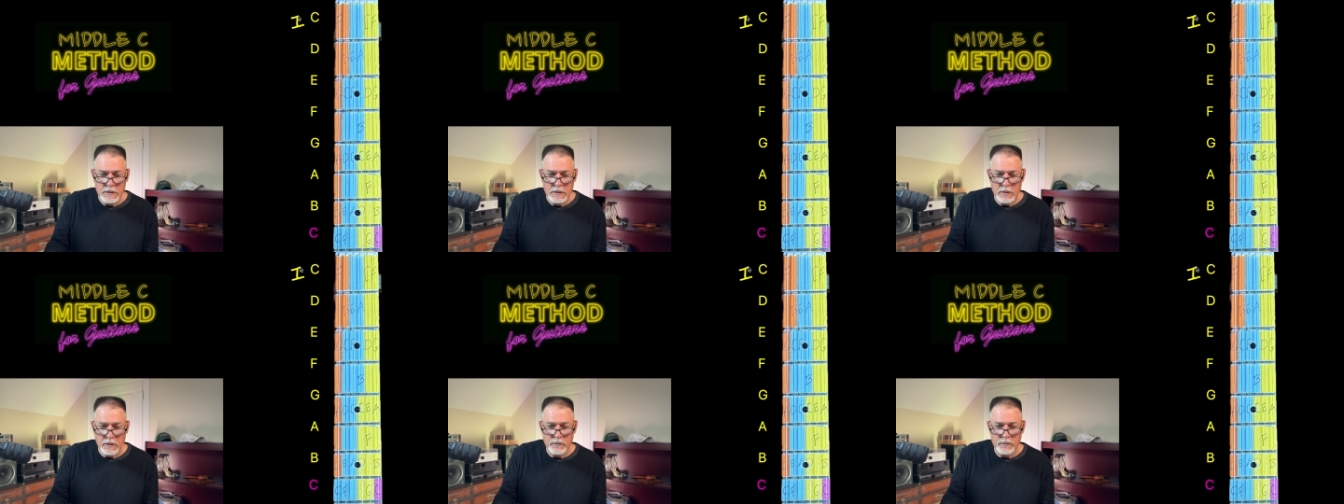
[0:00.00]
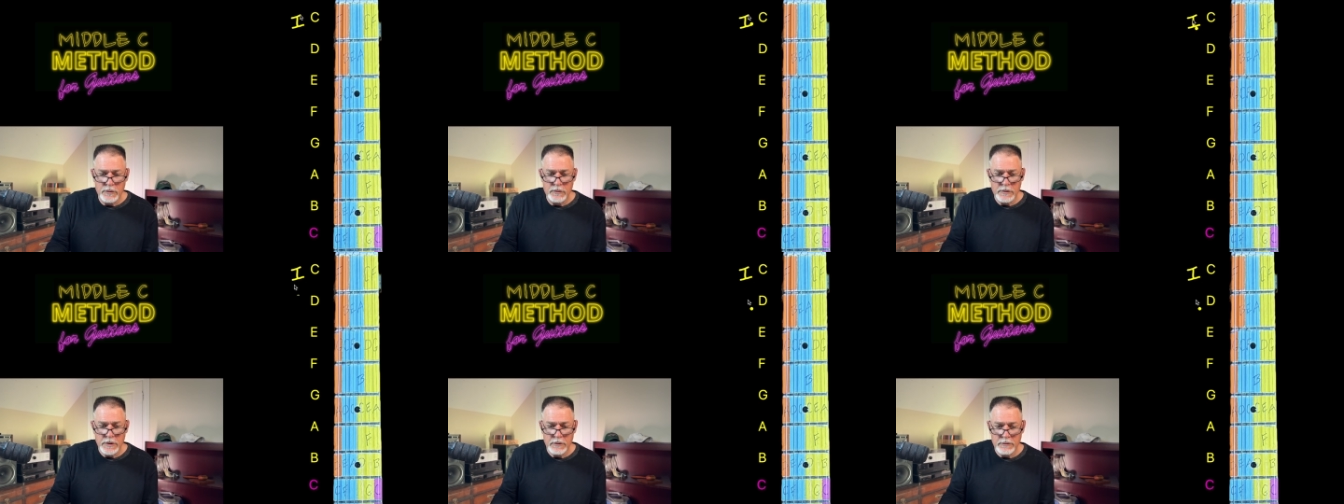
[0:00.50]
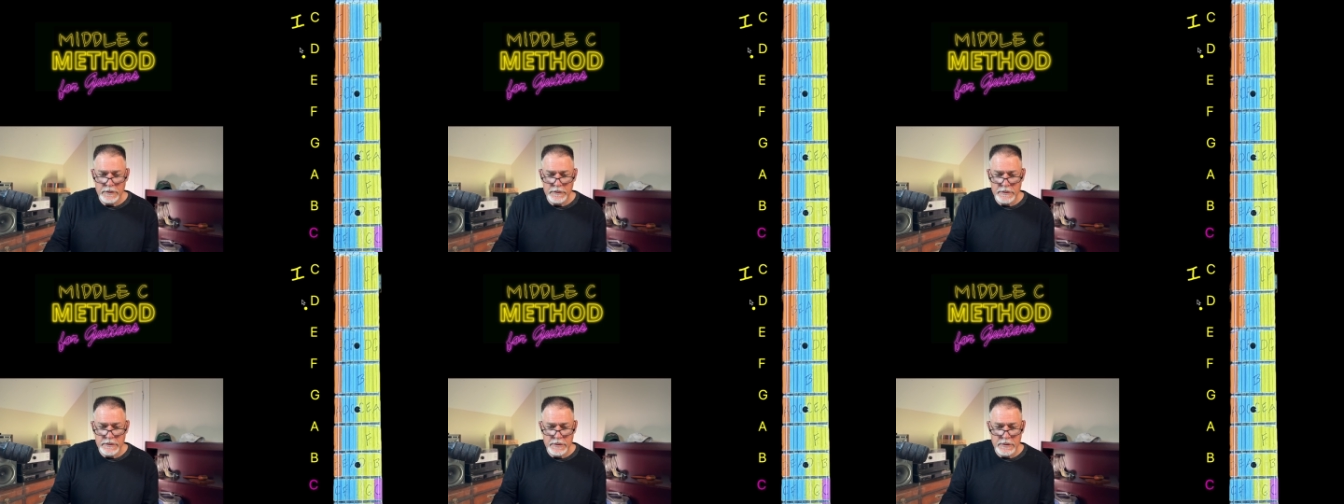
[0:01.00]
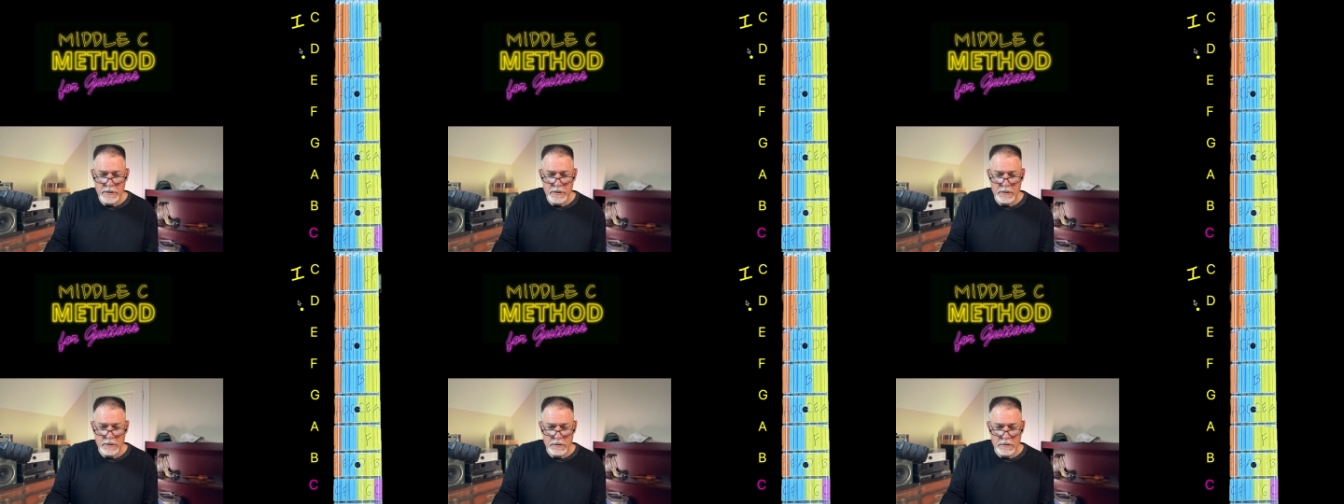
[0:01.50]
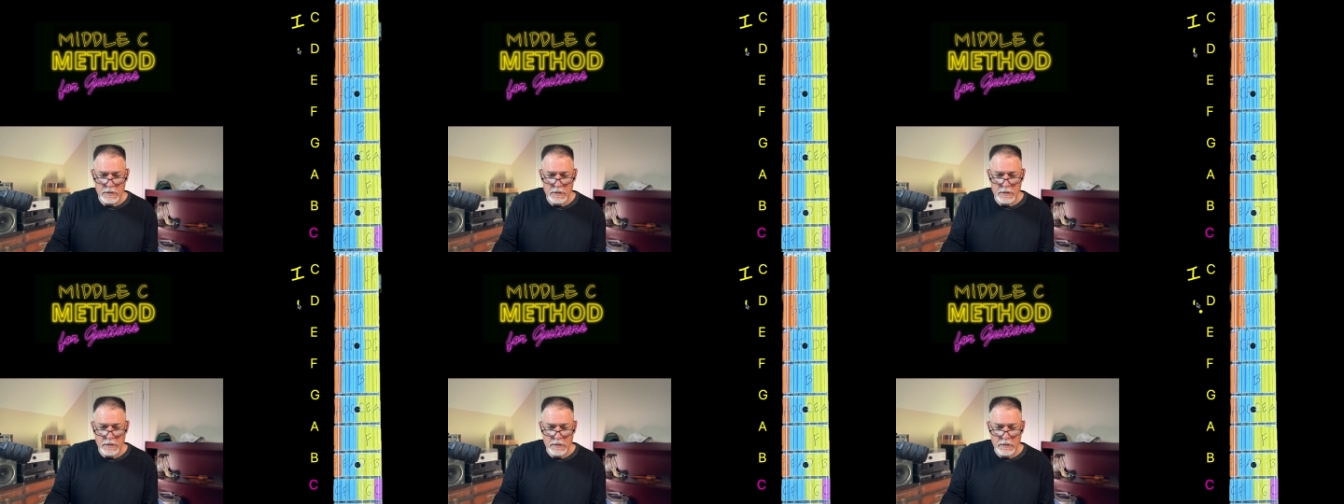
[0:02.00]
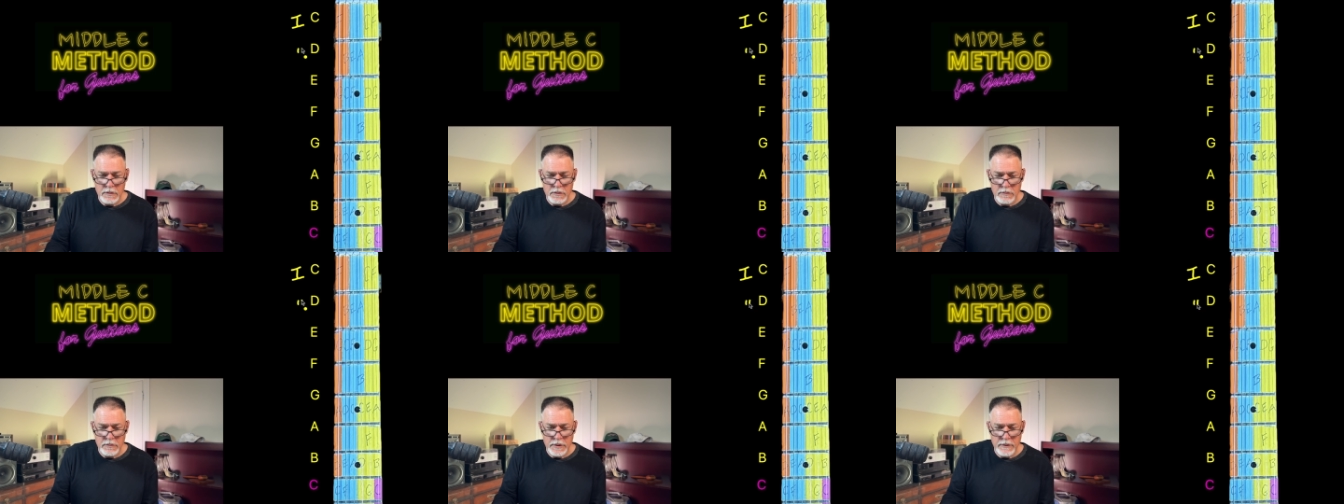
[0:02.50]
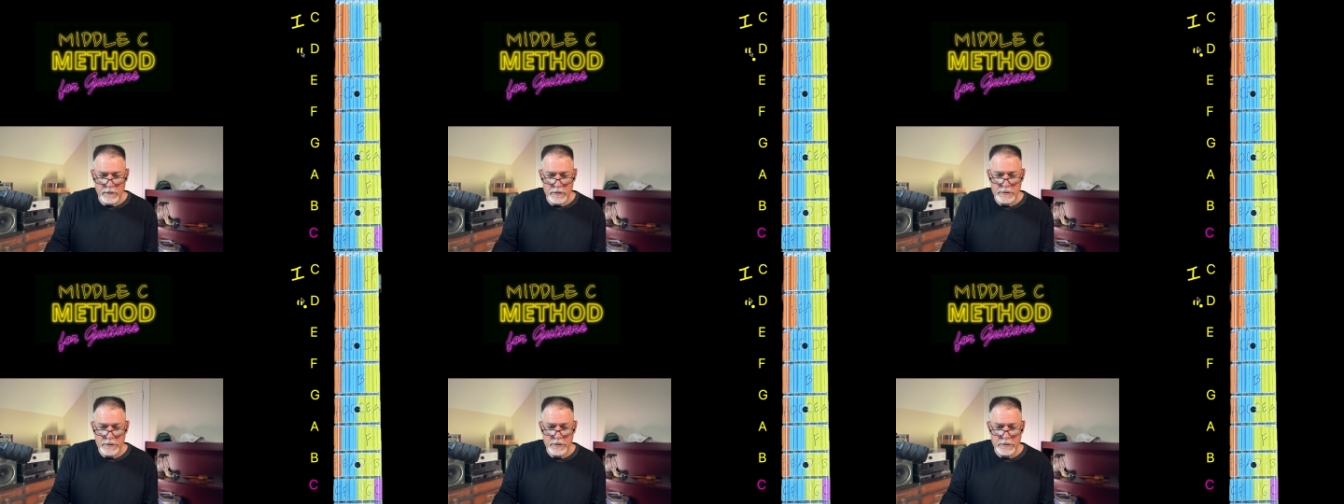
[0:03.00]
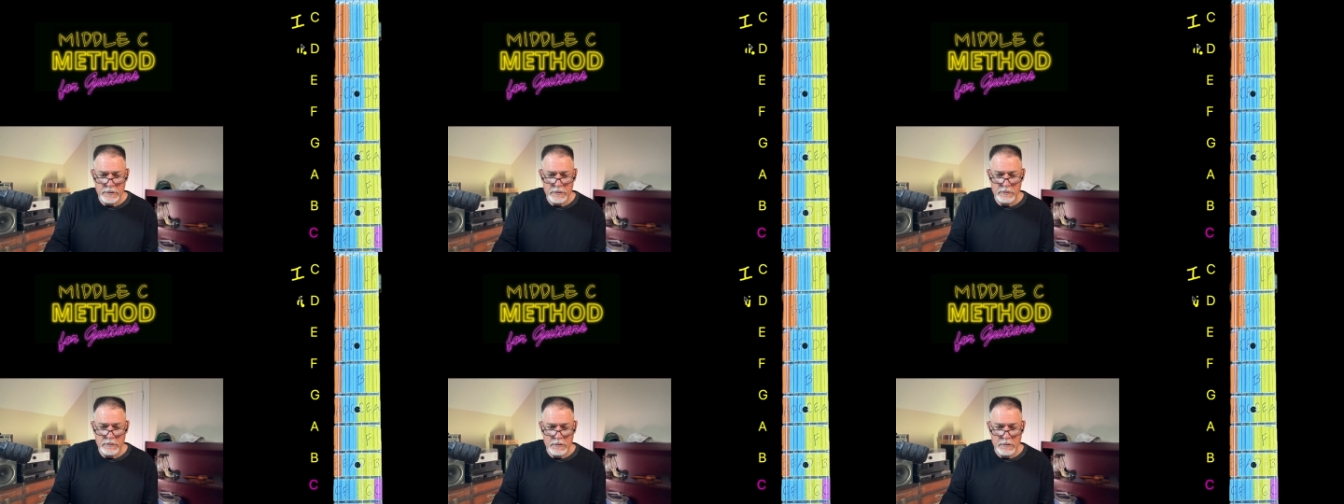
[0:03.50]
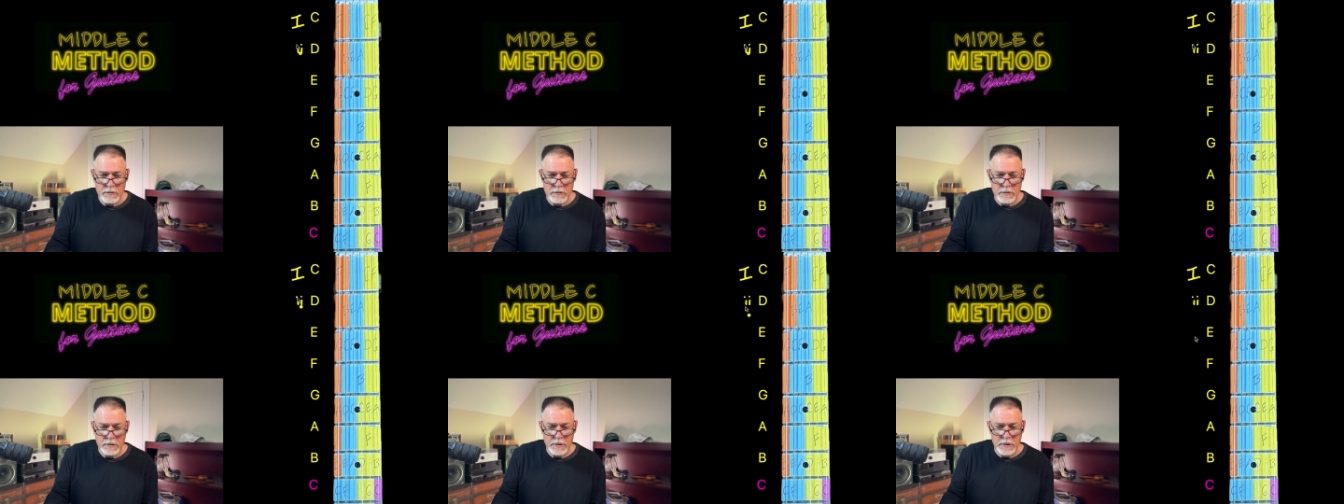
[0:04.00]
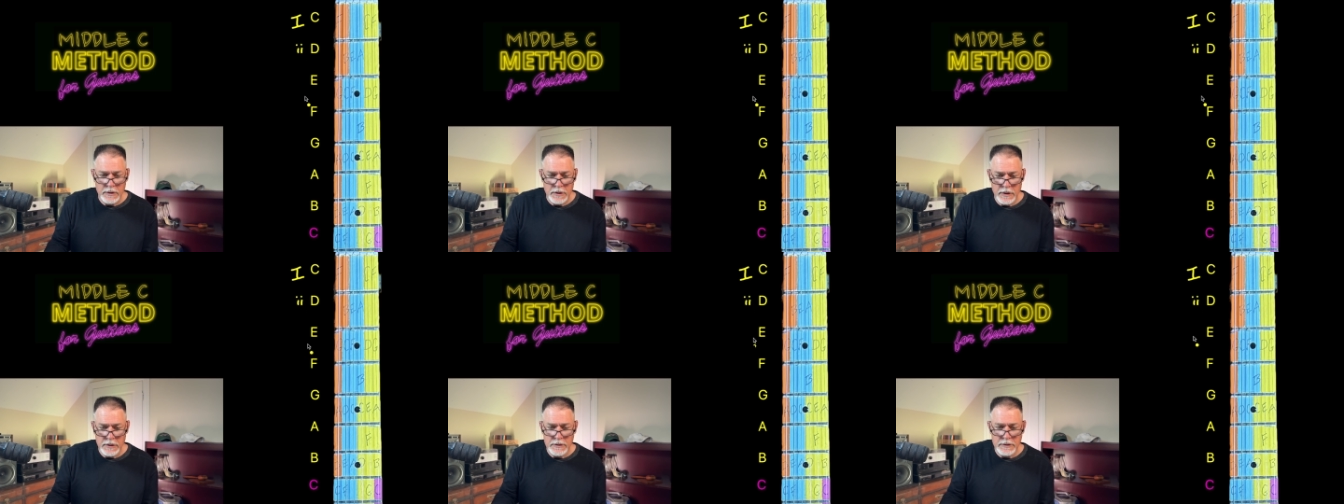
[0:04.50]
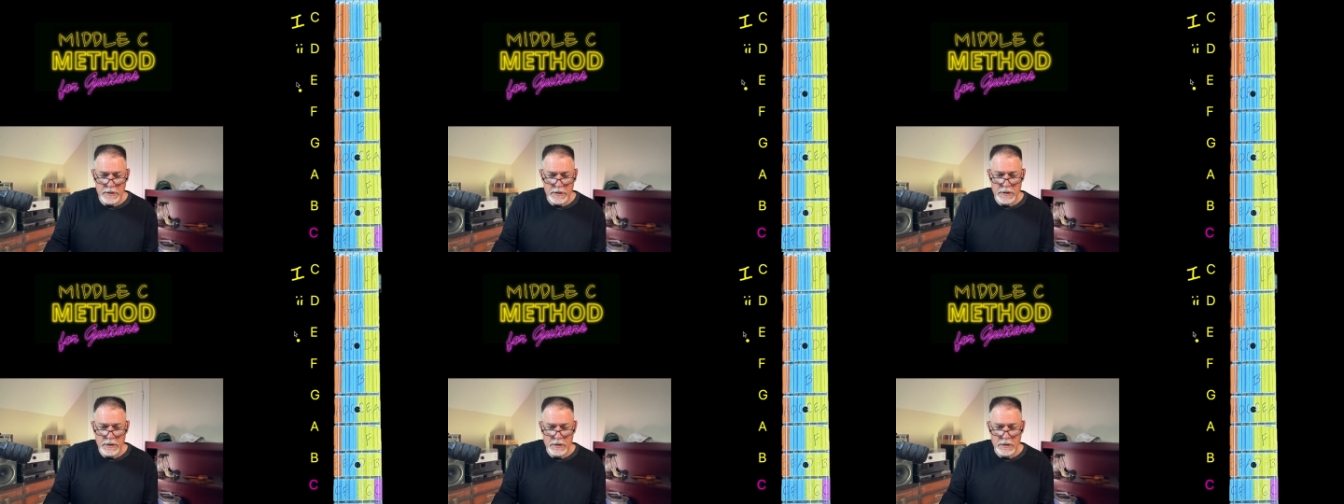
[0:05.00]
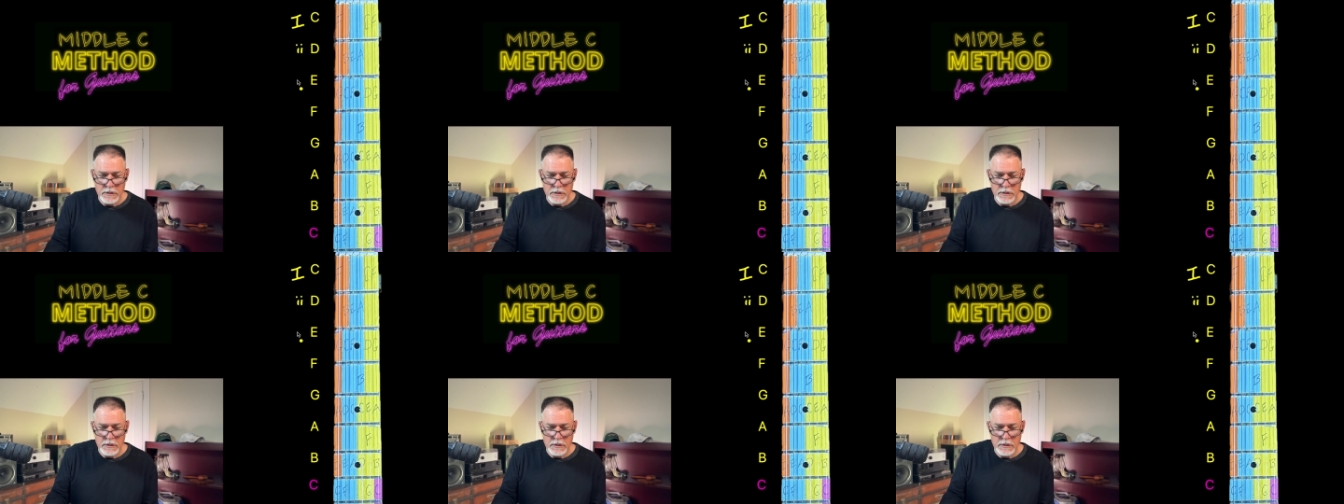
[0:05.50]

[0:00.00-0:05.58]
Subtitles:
our root note at C. We have our 2 at D.